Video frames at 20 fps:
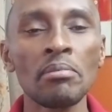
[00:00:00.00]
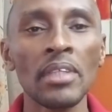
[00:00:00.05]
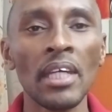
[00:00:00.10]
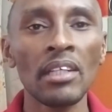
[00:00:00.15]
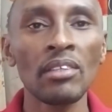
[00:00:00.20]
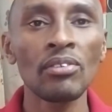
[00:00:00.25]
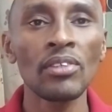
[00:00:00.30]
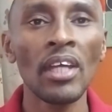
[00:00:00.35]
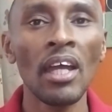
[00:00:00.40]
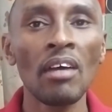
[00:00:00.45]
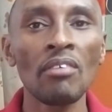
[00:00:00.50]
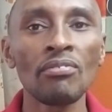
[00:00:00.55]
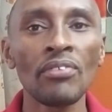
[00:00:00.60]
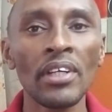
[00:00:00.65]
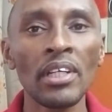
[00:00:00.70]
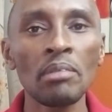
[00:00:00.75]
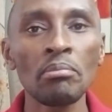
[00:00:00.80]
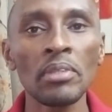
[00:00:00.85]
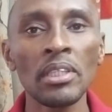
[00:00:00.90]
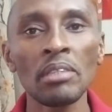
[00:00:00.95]
that we have
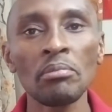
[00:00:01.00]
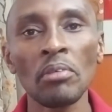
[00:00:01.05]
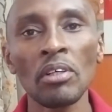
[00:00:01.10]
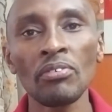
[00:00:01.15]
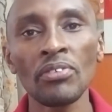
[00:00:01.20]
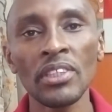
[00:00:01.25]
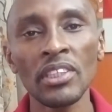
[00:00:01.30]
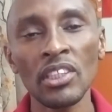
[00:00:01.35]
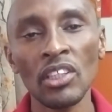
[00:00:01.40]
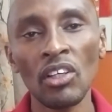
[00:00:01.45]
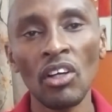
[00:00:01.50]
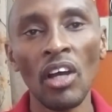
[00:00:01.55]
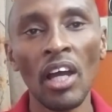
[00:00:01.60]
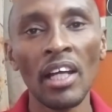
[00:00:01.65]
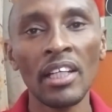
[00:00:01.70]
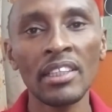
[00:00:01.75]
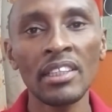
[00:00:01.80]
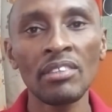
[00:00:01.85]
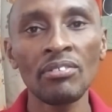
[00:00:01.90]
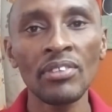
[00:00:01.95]
very minimal physical
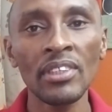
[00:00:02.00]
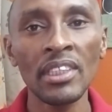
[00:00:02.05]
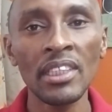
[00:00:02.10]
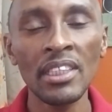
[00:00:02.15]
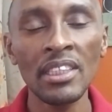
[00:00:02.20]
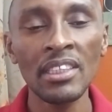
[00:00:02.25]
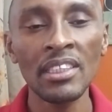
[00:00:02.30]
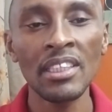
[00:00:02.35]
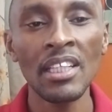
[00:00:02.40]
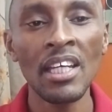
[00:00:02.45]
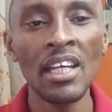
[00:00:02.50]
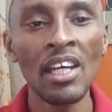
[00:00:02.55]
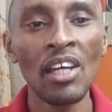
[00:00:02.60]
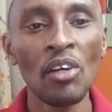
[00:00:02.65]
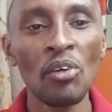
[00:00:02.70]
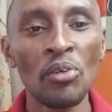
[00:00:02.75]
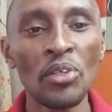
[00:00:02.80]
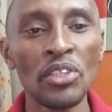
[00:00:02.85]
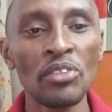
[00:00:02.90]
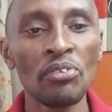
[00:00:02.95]
activities,
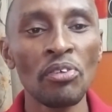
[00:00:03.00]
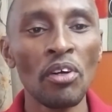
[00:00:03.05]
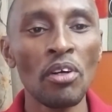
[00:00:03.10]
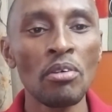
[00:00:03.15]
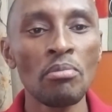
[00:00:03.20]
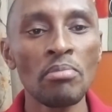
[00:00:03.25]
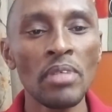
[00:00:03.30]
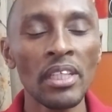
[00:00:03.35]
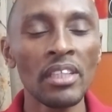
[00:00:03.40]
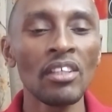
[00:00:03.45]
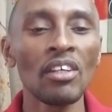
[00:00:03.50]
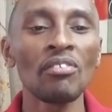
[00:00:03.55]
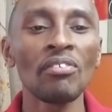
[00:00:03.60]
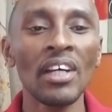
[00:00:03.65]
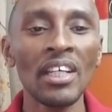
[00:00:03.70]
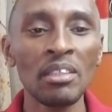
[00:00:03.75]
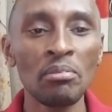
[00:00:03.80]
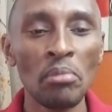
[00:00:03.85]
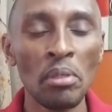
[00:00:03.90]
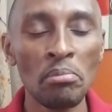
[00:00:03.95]
which for many of
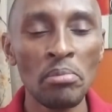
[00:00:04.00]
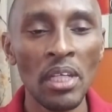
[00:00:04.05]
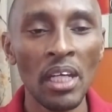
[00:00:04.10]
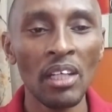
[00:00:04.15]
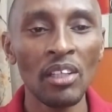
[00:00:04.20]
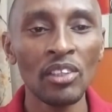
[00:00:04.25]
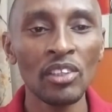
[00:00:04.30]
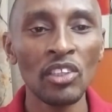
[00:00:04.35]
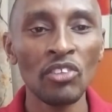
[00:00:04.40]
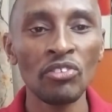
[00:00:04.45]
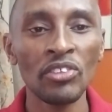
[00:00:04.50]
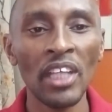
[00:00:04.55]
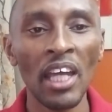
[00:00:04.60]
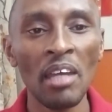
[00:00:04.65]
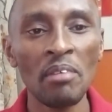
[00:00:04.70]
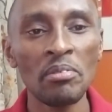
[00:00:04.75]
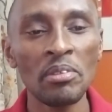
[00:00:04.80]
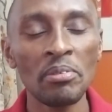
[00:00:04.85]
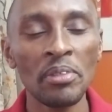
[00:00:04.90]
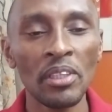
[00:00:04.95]
us may be a lot of
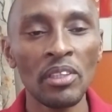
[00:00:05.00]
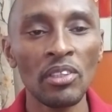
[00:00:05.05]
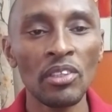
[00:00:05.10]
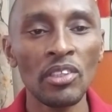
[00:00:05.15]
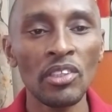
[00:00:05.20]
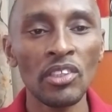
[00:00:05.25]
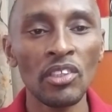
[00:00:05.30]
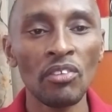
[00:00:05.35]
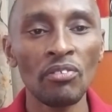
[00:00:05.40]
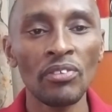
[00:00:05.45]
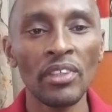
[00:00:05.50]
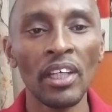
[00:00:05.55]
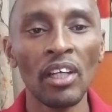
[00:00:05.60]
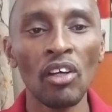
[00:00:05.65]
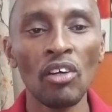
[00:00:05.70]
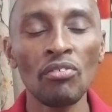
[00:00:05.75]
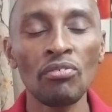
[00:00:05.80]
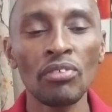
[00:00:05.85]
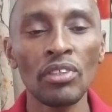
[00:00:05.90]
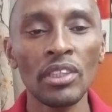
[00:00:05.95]
times because of the
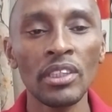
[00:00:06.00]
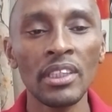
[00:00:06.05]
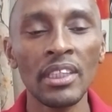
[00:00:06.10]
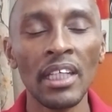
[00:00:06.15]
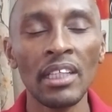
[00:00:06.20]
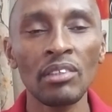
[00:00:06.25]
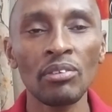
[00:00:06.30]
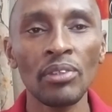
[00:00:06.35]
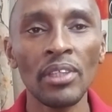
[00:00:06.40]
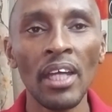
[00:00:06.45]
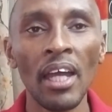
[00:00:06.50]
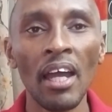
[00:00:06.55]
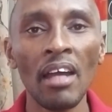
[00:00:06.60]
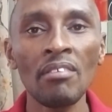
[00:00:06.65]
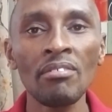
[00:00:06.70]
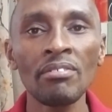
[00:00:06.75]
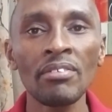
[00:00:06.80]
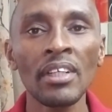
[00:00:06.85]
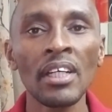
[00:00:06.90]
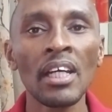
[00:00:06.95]
comforts that we
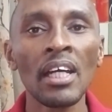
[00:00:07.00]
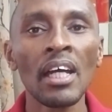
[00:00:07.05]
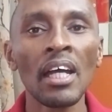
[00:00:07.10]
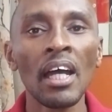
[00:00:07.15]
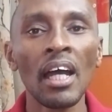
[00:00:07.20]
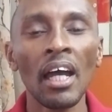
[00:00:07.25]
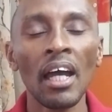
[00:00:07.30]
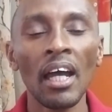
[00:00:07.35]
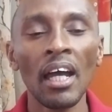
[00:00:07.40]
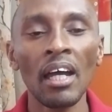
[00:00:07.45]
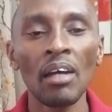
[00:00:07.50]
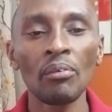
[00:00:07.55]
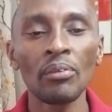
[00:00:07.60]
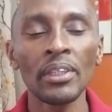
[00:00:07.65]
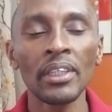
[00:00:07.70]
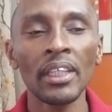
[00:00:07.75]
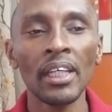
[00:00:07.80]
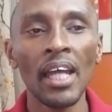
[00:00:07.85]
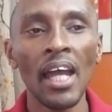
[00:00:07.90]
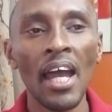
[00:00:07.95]
have
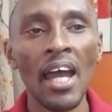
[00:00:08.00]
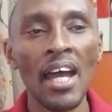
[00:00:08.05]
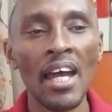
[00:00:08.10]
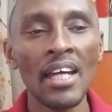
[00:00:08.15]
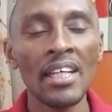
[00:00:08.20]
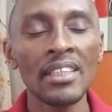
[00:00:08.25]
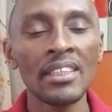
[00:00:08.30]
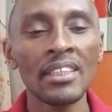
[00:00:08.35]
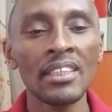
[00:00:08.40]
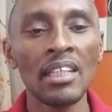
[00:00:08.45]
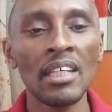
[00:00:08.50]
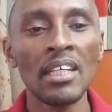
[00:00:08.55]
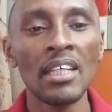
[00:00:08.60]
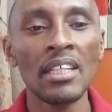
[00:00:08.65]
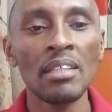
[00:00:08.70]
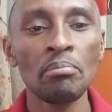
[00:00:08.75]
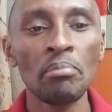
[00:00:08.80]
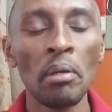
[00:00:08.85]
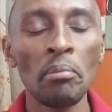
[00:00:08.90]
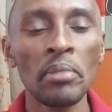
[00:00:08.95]
with cars,
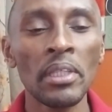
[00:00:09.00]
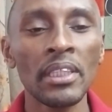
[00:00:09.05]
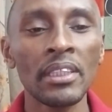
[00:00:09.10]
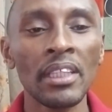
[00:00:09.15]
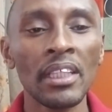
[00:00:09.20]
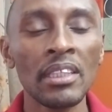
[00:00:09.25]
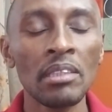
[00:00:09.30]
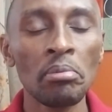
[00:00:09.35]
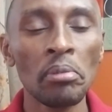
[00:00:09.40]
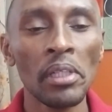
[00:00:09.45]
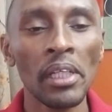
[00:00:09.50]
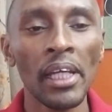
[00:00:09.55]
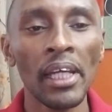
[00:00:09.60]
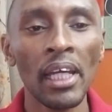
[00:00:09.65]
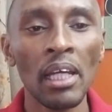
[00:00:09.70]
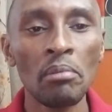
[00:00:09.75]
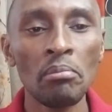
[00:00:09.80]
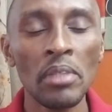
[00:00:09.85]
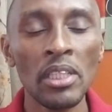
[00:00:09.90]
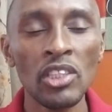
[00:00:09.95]
public transport, like
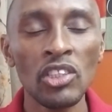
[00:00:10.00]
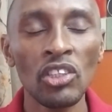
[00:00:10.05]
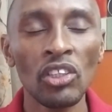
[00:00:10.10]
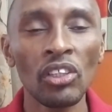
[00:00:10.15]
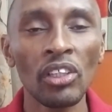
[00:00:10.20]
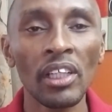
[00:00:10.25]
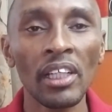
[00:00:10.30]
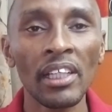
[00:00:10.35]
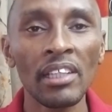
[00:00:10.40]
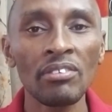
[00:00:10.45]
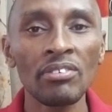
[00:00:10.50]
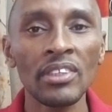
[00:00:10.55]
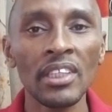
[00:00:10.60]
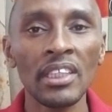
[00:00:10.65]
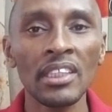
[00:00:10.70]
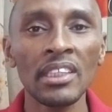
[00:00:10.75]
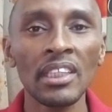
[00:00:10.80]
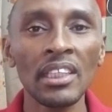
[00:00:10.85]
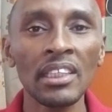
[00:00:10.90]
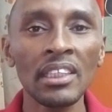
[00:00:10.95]
I mentioned, lifts,
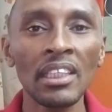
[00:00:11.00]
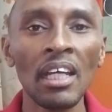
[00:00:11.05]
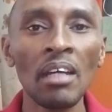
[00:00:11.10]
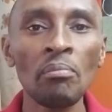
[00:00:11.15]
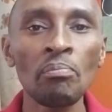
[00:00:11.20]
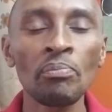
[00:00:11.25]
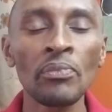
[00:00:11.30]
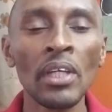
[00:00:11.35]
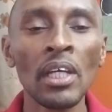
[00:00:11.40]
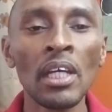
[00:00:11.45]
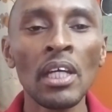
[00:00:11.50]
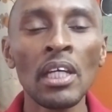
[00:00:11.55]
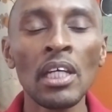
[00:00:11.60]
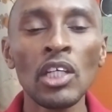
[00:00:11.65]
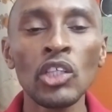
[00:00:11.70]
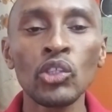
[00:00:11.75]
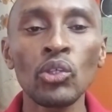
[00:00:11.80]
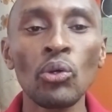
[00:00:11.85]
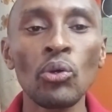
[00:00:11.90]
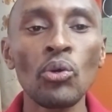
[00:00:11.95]
etc.
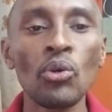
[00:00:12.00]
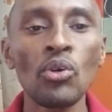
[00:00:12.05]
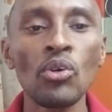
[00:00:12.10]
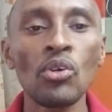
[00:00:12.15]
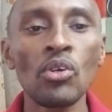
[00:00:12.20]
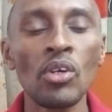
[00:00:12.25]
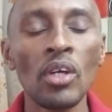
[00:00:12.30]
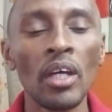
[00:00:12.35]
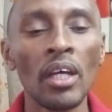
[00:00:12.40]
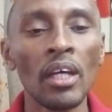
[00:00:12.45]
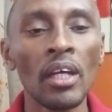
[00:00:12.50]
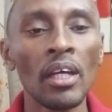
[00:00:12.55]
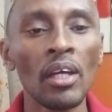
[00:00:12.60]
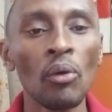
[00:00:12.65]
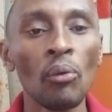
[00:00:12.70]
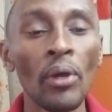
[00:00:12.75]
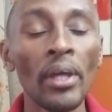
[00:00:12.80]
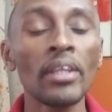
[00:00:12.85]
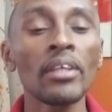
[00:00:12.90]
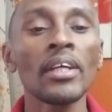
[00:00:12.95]
So
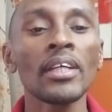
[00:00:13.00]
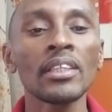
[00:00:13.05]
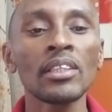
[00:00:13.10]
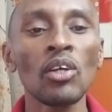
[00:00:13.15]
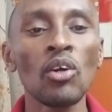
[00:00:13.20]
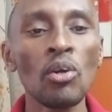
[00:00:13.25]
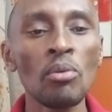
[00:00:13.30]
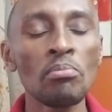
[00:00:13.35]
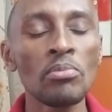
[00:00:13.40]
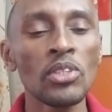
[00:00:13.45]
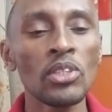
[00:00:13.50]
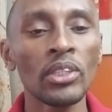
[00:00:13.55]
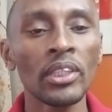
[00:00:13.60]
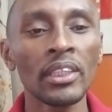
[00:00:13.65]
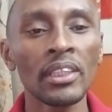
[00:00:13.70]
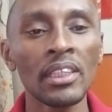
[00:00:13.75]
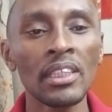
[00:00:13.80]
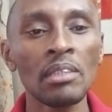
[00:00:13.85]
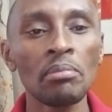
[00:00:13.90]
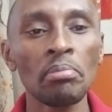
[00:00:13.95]
while you're at home
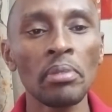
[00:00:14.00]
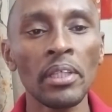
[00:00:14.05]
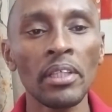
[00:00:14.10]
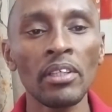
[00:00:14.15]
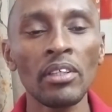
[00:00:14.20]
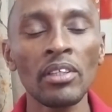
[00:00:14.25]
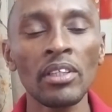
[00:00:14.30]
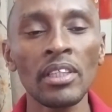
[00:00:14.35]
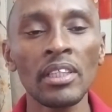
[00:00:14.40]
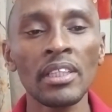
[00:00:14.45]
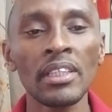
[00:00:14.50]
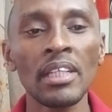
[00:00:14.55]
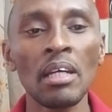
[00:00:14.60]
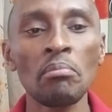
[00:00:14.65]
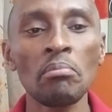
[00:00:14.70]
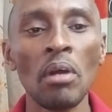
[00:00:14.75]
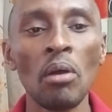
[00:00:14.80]
during this period, number